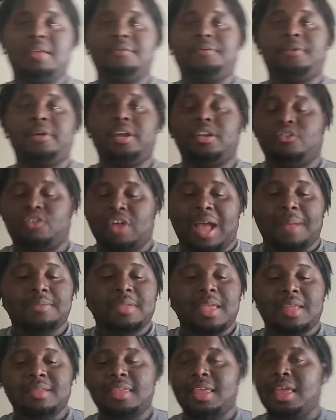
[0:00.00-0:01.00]
for her to drop
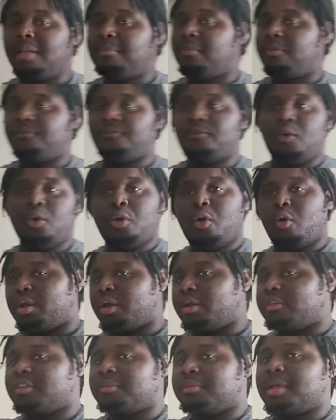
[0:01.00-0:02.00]
that thing before going
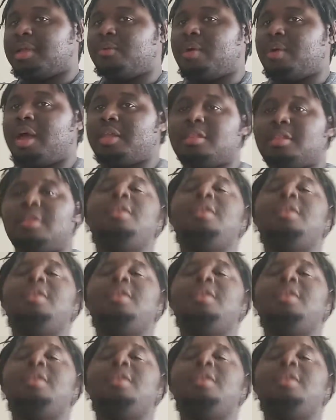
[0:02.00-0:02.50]
on to the main roster,